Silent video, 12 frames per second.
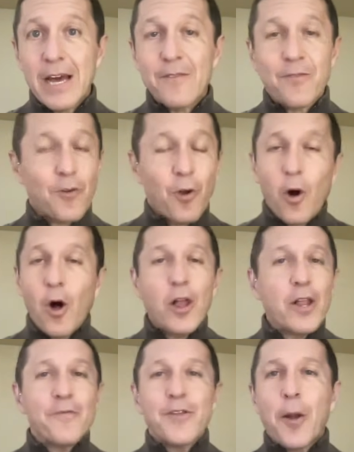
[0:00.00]
that for
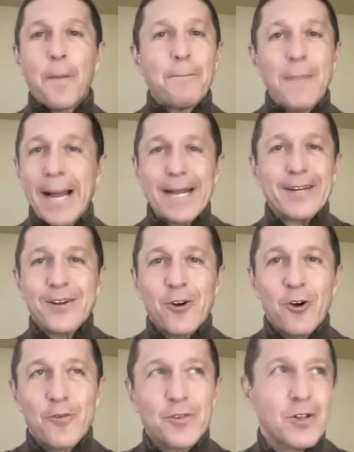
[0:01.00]
all of their might
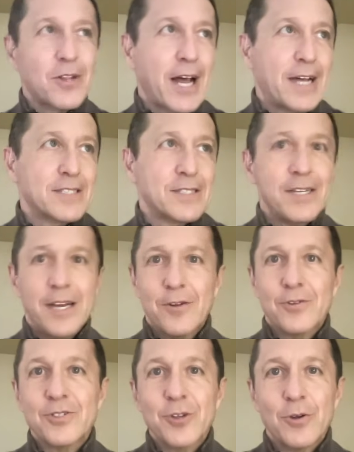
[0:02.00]
over the last
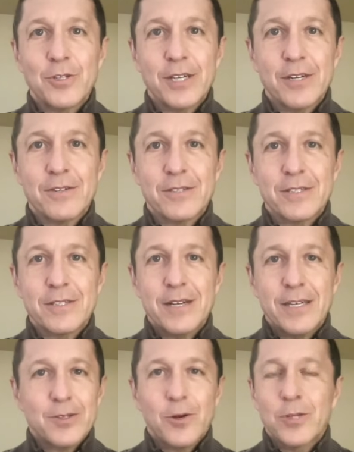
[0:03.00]
10 or so years
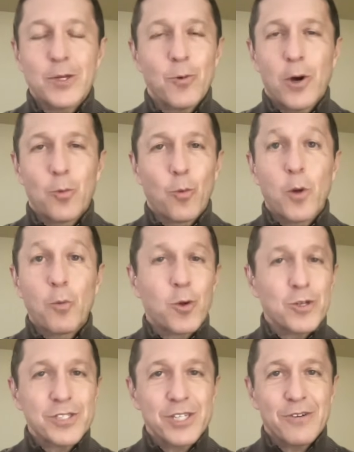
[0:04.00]
has only won one
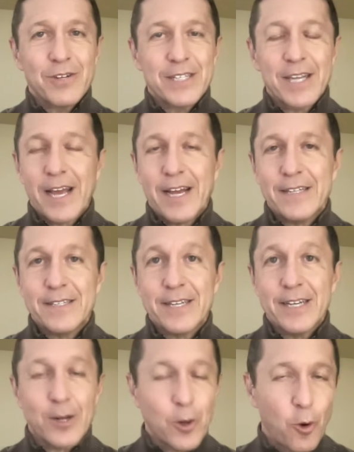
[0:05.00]
World Series
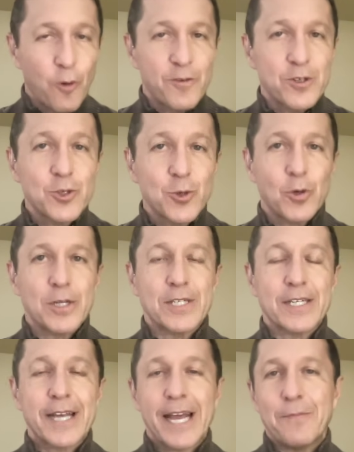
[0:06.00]
and in a
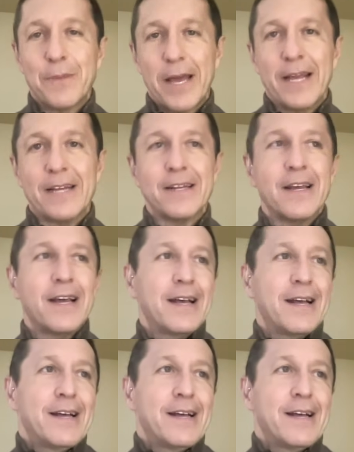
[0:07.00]
COVID-shortened campaign.